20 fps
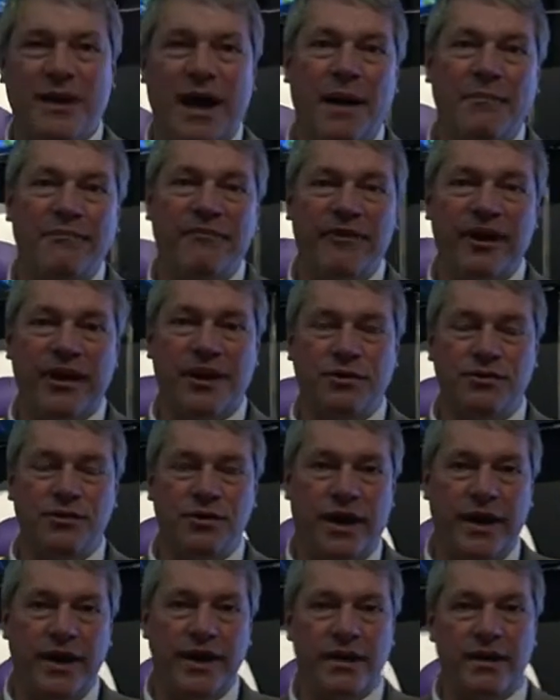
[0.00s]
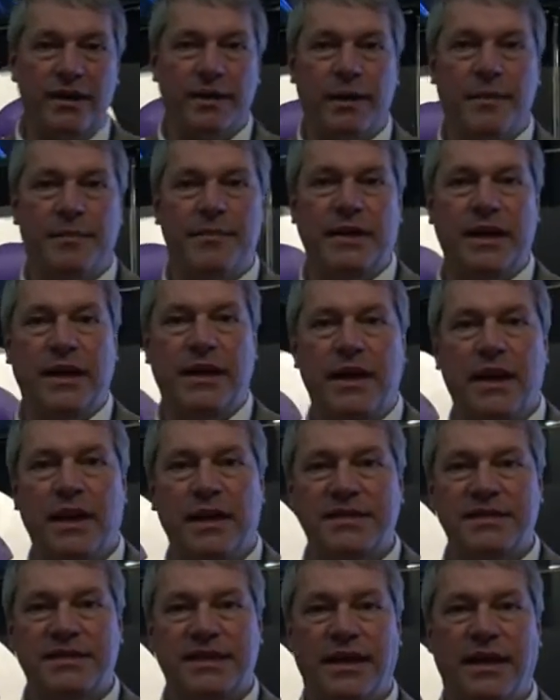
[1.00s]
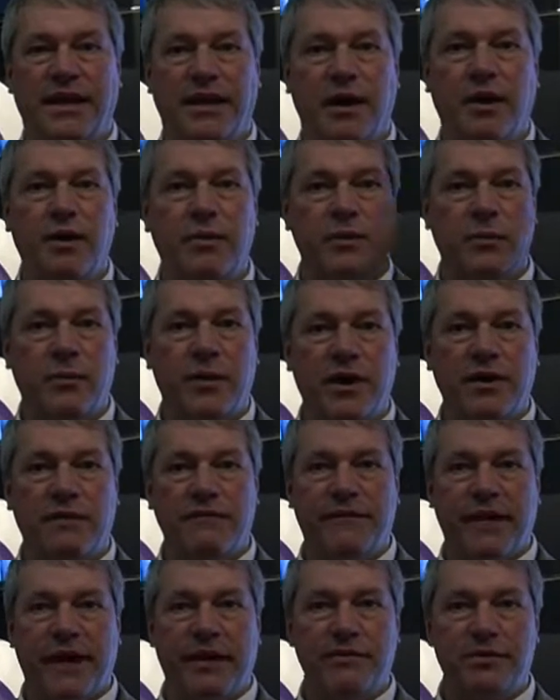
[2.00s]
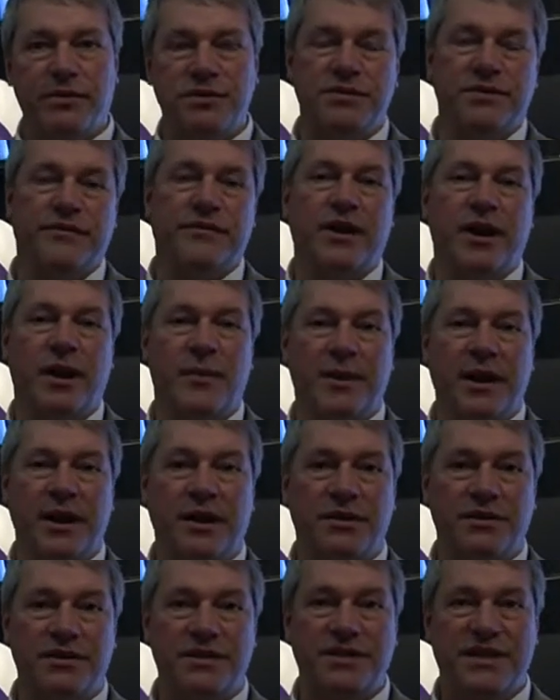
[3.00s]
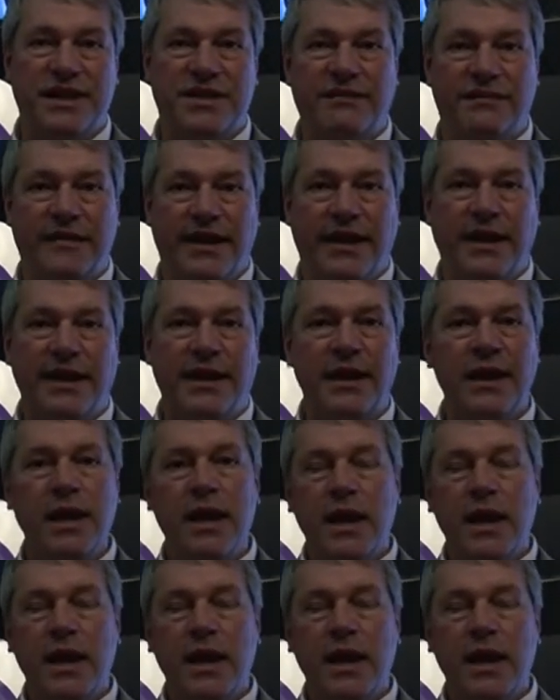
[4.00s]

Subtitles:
I'm Vic Odryna. I'm the CEO and one of the founders of a company called ZeeVee.